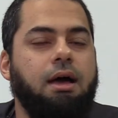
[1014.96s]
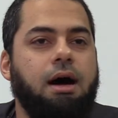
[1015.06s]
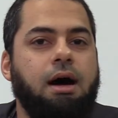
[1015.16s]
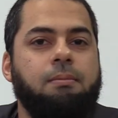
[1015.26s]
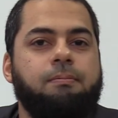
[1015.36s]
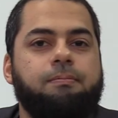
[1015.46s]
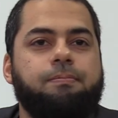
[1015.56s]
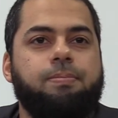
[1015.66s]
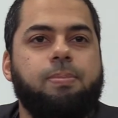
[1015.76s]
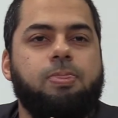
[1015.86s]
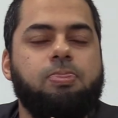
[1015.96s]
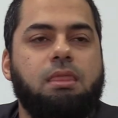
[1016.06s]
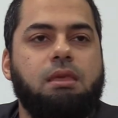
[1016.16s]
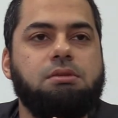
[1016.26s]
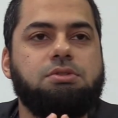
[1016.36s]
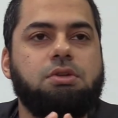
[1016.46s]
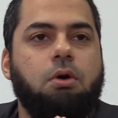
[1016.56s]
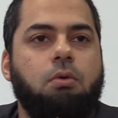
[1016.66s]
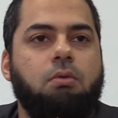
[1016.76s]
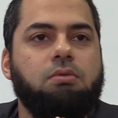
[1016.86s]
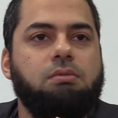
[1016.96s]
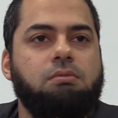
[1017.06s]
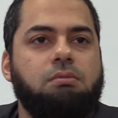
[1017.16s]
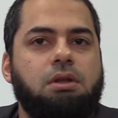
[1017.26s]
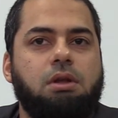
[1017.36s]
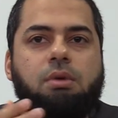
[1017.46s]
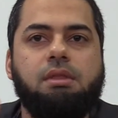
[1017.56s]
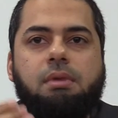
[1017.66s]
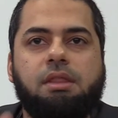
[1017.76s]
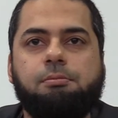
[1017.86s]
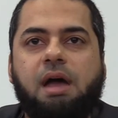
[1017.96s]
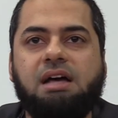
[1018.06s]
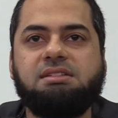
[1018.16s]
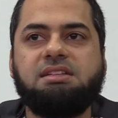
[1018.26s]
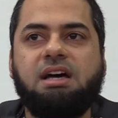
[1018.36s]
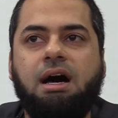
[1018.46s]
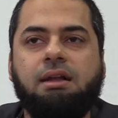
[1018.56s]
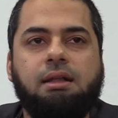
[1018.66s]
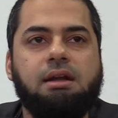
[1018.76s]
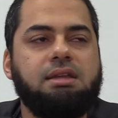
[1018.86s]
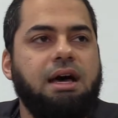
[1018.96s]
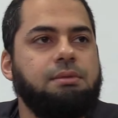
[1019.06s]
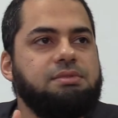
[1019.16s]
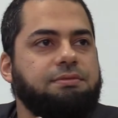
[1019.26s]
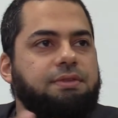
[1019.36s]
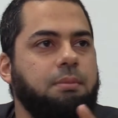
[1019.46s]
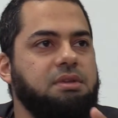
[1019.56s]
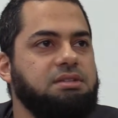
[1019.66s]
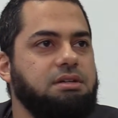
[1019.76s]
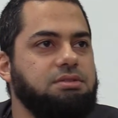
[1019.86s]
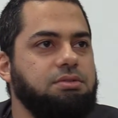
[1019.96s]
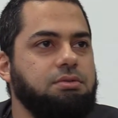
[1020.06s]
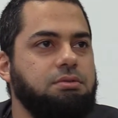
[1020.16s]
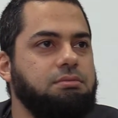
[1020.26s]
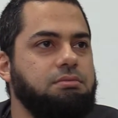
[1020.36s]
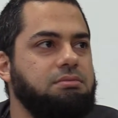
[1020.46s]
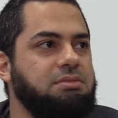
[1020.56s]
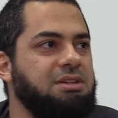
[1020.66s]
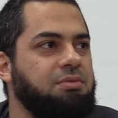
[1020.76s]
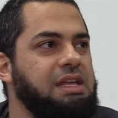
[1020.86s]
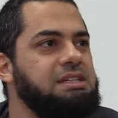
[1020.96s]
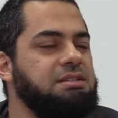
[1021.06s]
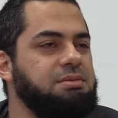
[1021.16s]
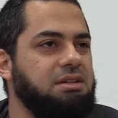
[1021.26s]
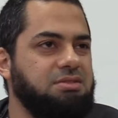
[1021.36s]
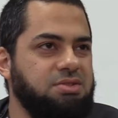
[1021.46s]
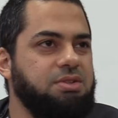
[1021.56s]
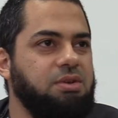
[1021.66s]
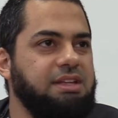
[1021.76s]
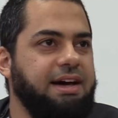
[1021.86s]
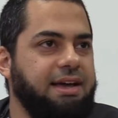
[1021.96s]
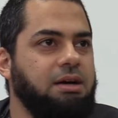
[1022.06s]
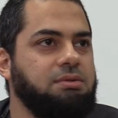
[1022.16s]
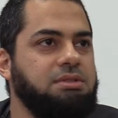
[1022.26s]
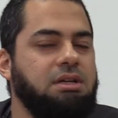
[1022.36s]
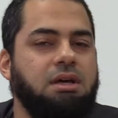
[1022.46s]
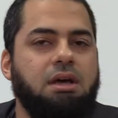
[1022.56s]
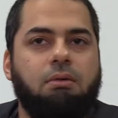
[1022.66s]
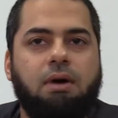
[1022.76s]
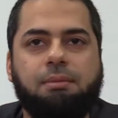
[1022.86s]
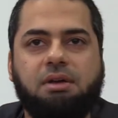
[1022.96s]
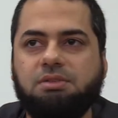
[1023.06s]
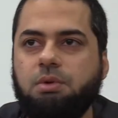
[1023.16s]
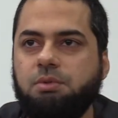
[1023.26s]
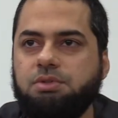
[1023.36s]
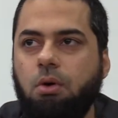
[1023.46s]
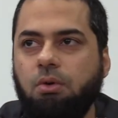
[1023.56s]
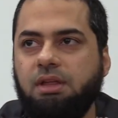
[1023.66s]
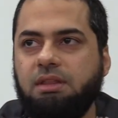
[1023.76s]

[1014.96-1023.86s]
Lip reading: So, when the mother passes on, a lot of times the relationship starts to slowly die out. Why? Because what was holding